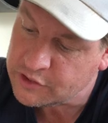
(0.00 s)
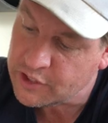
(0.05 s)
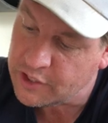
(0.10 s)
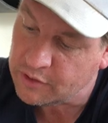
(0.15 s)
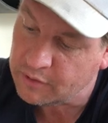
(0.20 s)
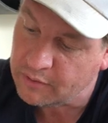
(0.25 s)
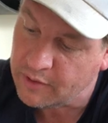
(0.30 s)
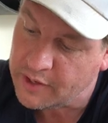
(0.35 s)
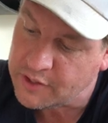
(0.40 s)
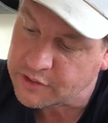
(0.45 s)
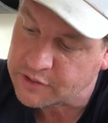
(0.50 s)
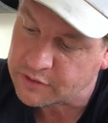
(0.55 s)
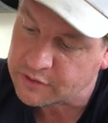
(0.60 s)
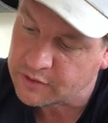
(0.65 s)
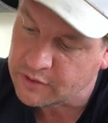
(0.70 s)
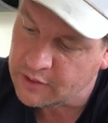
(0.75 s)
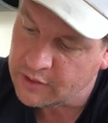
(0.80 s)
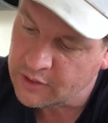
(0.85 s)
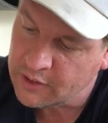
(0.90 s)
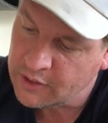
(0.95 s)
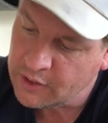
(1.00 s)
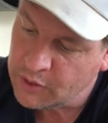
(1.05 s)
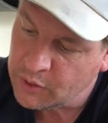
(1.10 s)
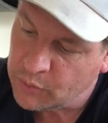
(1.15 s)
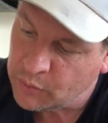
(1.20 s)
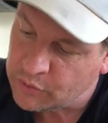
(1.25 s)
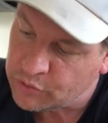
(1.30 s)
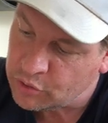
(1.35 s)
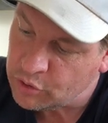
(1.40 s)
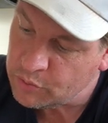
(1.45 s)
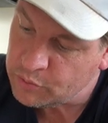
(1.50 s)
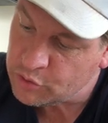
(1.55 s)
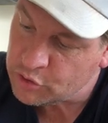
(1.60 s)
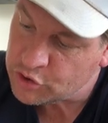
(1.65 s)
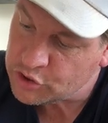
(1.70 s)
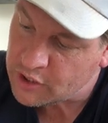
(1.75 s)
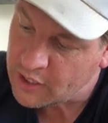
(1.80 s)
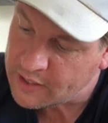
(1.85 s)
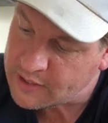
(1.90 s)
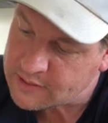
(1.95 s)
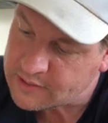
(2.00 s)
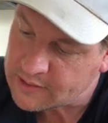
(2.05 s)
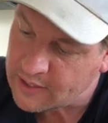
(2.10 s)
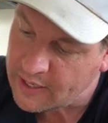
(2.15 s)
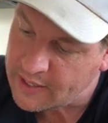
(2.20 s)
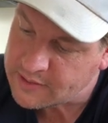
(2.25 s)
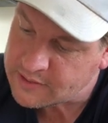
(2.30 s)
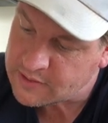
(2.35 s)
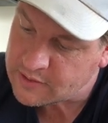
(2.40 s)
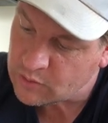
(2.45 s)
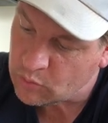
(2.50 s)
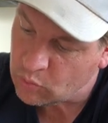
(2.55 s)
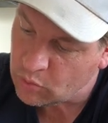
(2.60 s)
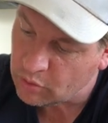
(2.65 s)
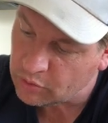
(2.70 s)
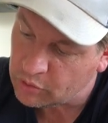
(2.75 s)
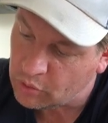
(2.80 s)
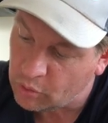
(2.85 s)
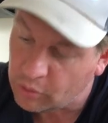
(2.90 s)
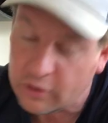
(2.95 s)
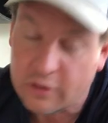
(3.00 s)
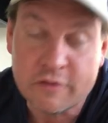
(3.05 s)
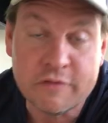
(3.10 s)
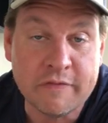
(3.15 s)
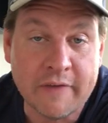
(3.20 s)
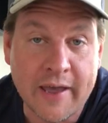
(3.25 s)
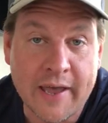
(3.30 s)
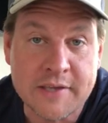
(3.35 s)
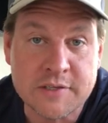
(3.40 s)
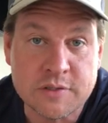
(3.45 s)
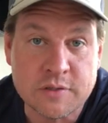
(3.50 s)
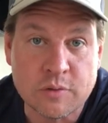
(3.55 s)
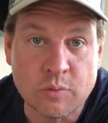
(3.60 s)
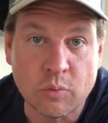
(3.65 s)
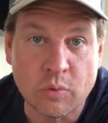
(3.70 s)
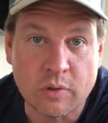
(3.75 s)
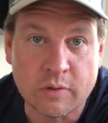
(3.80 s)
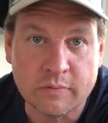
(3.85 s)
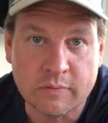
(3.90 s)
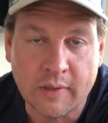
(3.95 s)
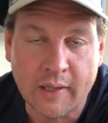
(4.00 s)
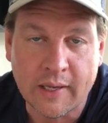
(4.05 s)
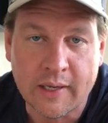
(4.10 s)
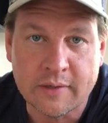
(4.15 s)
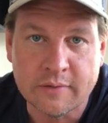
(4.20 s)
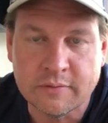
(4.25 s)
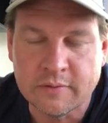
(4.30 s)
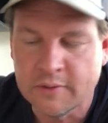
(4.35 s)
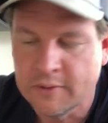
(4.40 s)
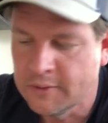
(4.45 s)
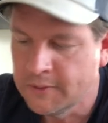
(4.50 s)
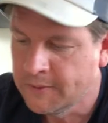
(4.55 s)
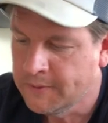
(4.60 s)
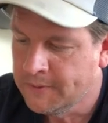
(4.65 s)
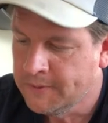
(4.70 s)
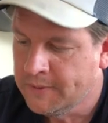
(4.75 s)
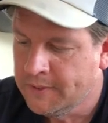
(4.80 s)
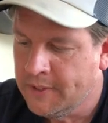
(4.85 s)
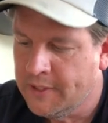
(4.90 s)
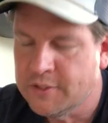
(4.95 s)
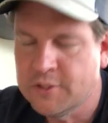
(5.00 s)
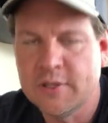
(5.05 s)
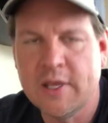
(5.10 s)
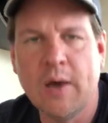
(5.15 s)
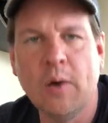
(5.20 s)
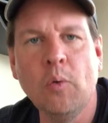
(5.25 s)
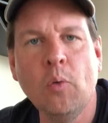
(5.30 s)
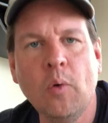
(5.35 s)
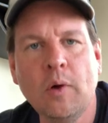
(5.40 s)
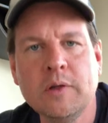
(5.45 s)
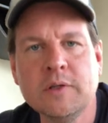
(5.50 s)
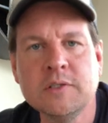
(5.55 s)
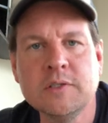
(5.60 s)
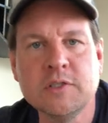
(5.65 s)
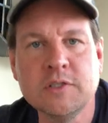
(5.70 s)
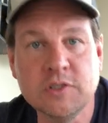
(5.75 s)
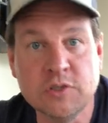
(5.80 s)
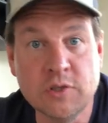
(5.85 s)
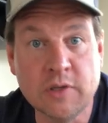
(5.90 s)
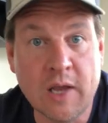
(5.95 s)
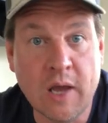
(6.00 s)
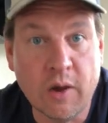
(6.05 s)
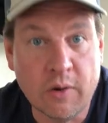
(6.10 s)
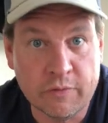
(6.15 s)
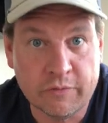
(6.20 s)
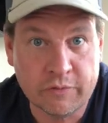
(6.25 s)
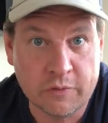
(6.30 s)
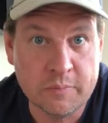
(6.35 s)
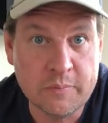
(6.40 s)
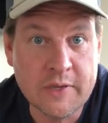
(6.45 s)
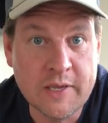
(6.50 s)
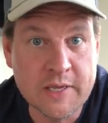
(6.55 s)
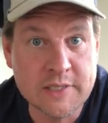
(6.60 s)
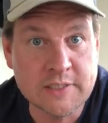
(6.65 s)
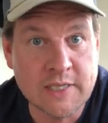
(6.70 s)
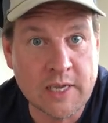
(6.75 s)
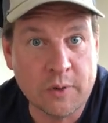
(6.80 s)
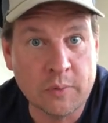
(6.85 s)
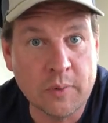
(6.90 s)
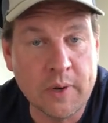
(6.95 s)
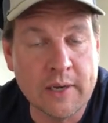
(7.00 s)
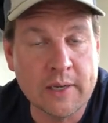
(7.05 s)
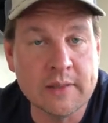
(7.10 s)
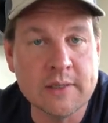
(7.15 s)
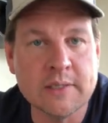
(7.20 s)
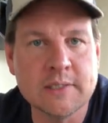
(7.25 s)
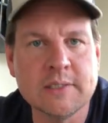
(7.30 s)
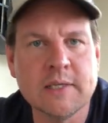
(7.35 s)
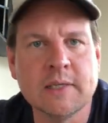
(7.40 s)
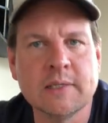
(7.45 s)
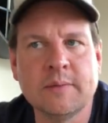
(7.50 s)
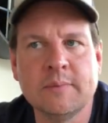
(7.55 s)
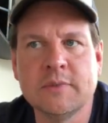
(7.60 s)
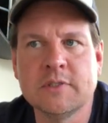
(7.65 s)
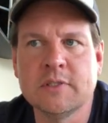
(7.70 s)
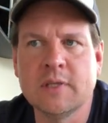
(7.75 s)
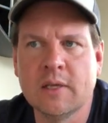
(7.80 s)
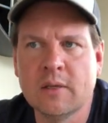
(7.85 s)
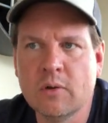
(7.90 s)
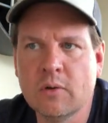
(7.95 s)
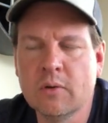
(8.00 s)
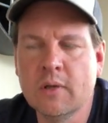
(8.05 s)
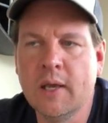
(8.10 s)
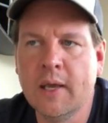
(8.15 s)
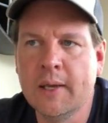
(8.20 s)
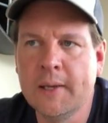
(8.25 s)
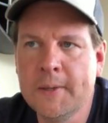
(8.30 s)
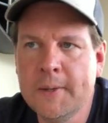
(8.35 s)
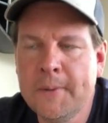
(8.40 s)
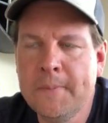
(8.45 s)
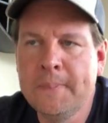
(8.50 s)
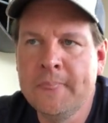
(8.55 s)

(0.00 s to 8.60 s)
generation, with whom you shine as lights in the world, holding fast to the word of life." And so that one stood out for me as I read it this time. It's like, okay,